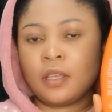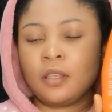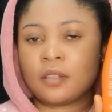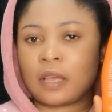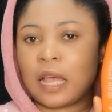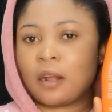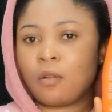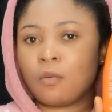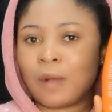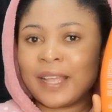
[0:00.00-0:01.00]
is
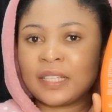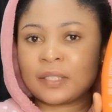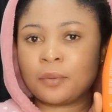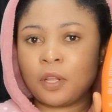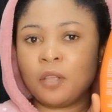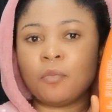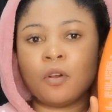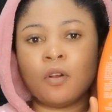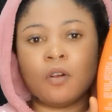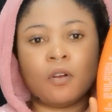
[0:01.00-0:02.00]
Carlo White cream
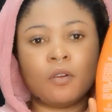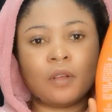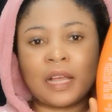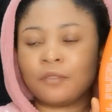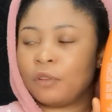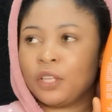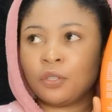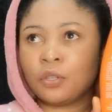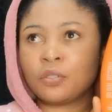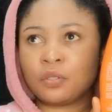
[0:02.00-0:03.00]
or I really
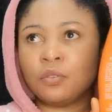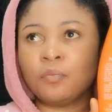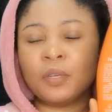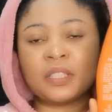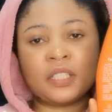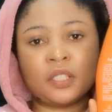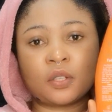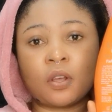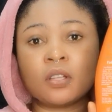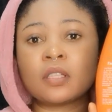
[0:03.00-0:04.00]
don't know, but it is
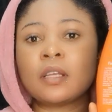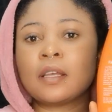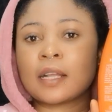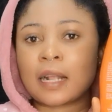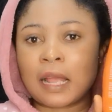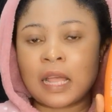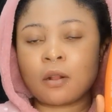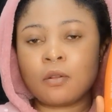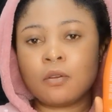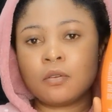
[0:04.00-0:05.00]
called
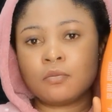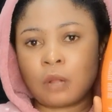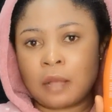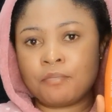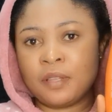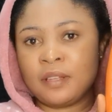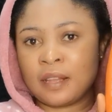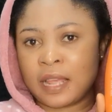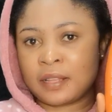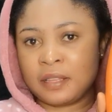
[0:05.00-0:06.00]
Carlo Rapid
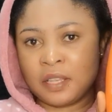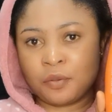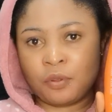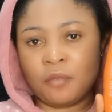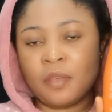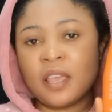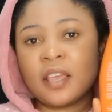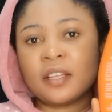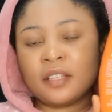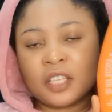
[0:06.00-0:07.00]
Lightening cream.
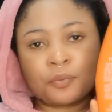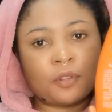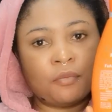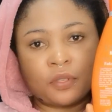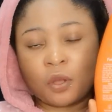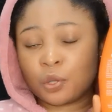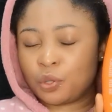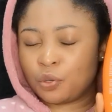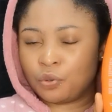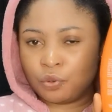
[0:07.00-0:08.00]
This cream is
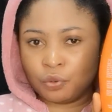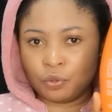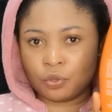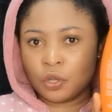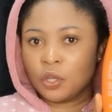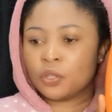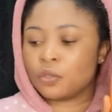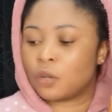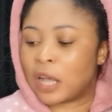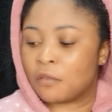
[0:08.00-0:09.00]
also good.
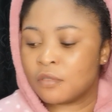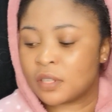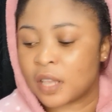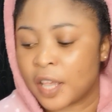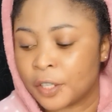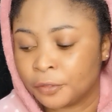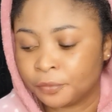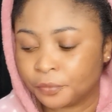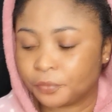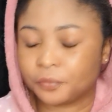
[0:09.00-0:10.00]
So I will say,
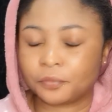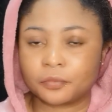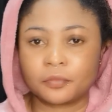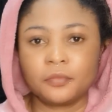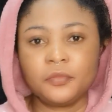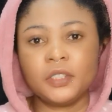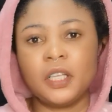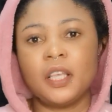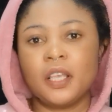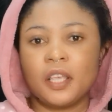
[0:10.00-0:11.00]

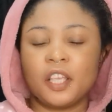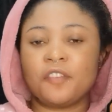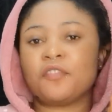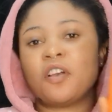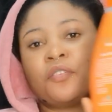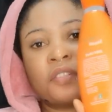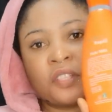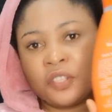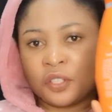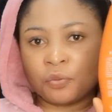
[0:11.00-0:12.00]
if you're
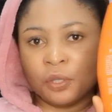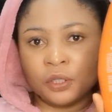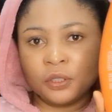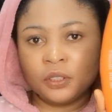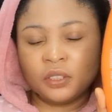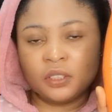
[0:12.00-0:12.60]
using this one,